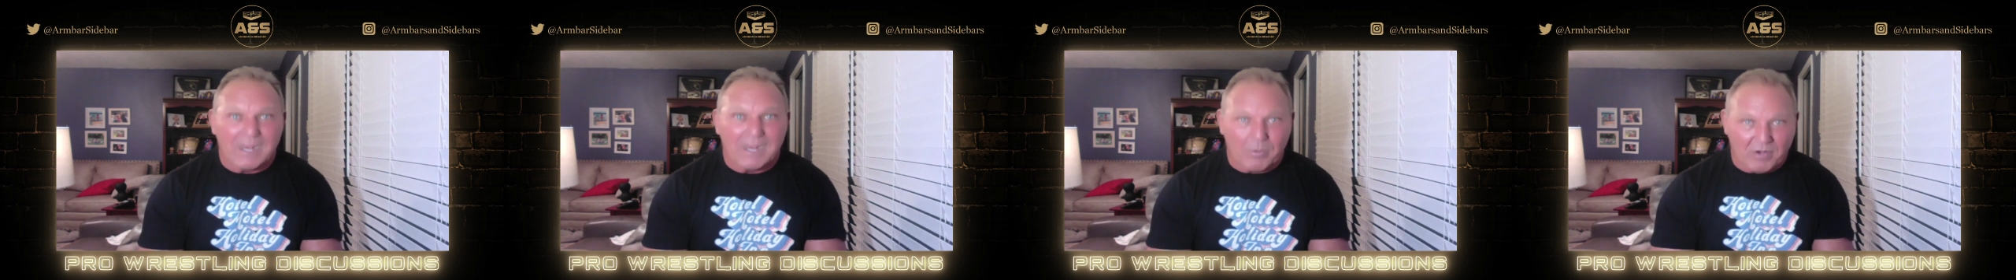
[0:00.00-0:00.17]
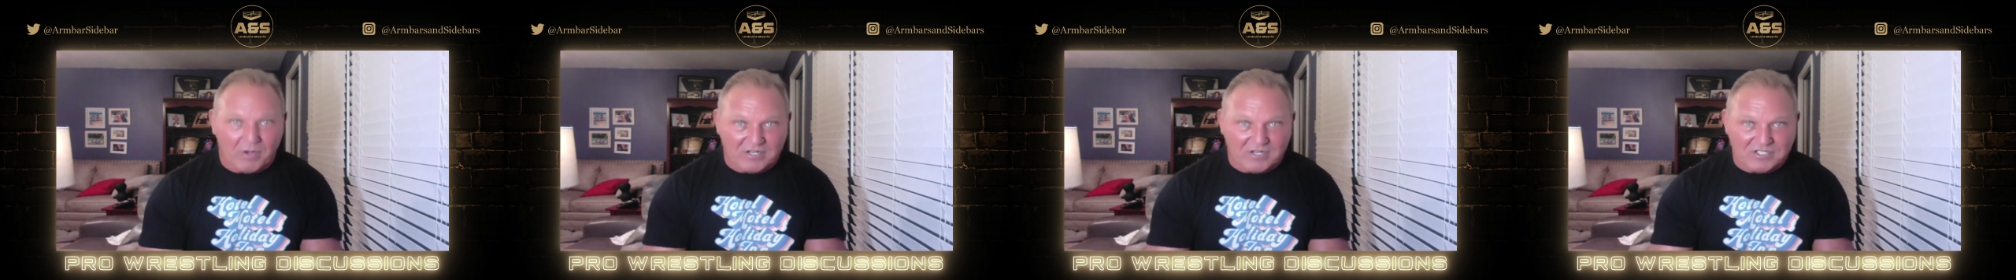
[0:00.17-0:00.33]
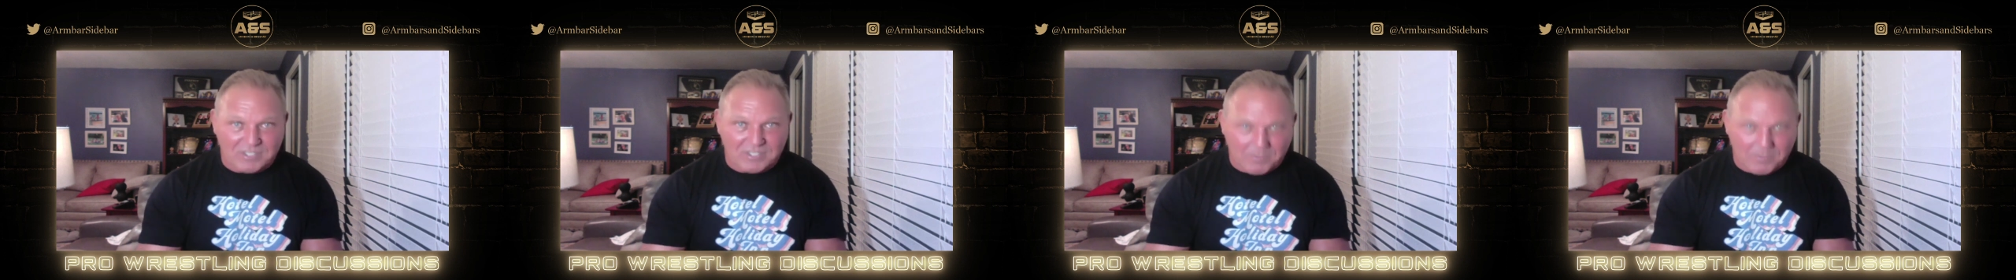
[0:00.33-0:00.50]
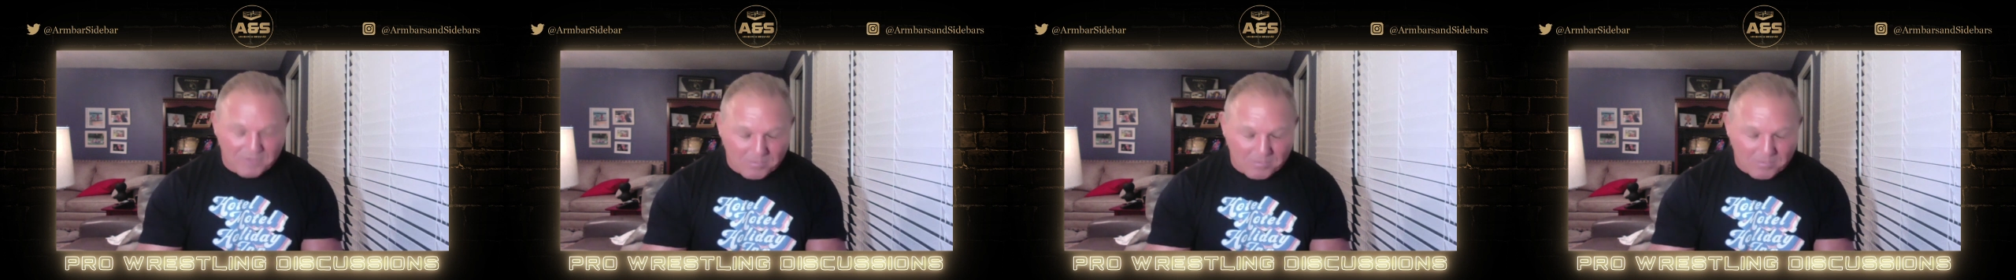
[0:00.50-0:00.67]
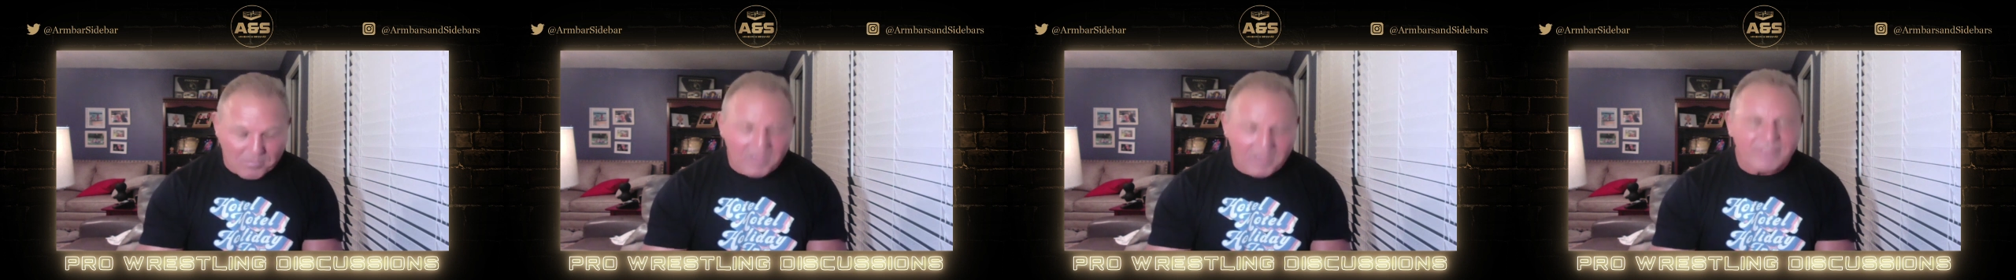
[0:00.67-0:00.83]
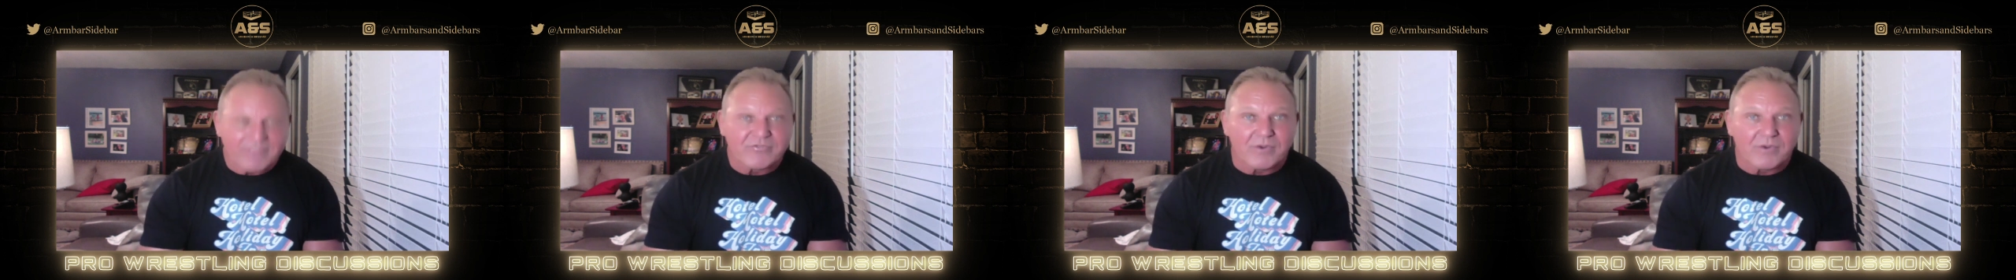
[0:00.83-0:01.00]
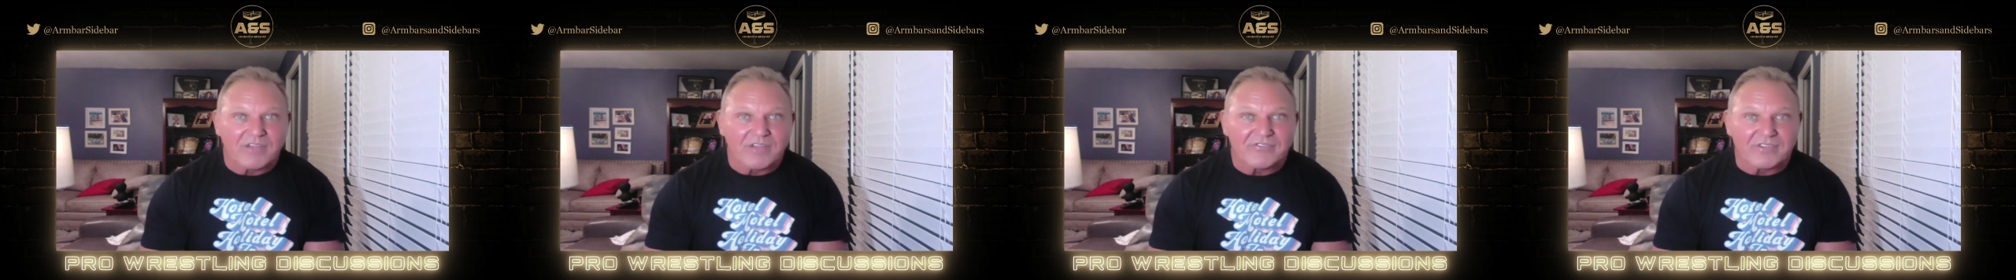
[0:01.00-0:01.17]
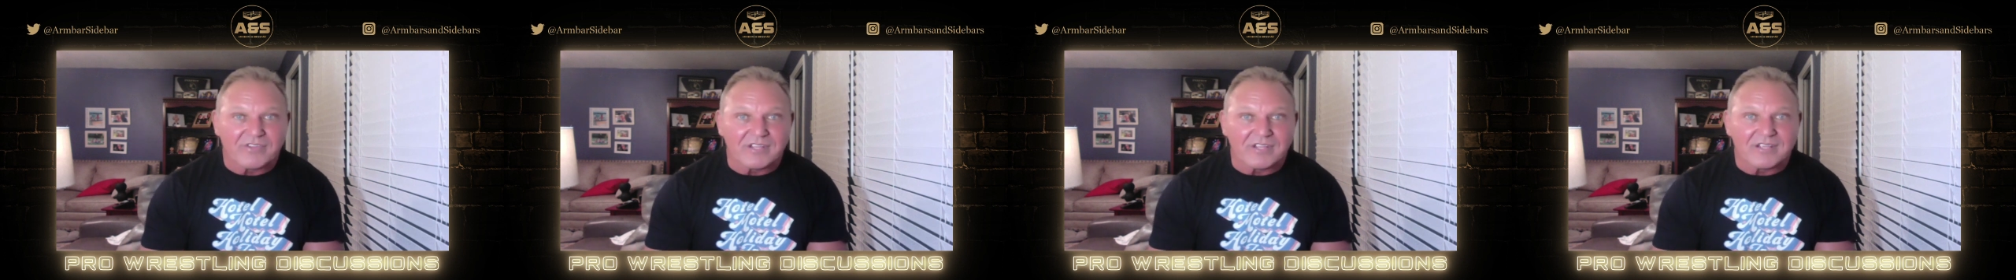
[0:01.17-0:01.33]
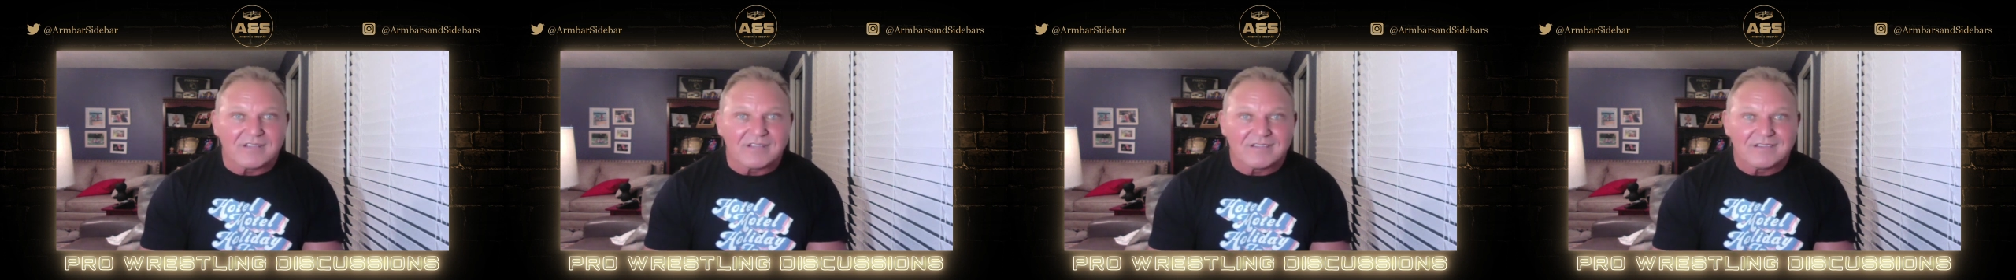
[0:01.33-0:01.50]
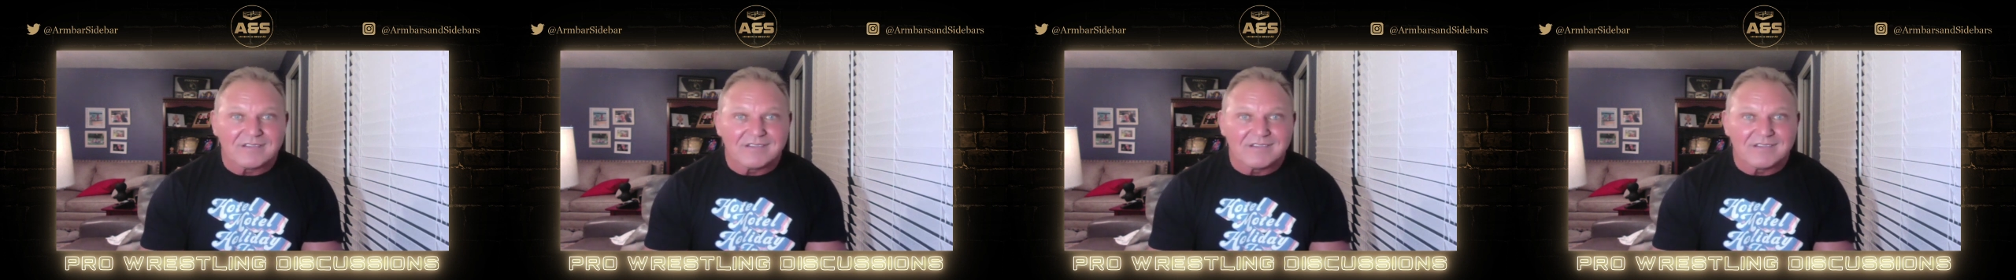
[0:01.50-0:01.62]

I watch some of the best wrestling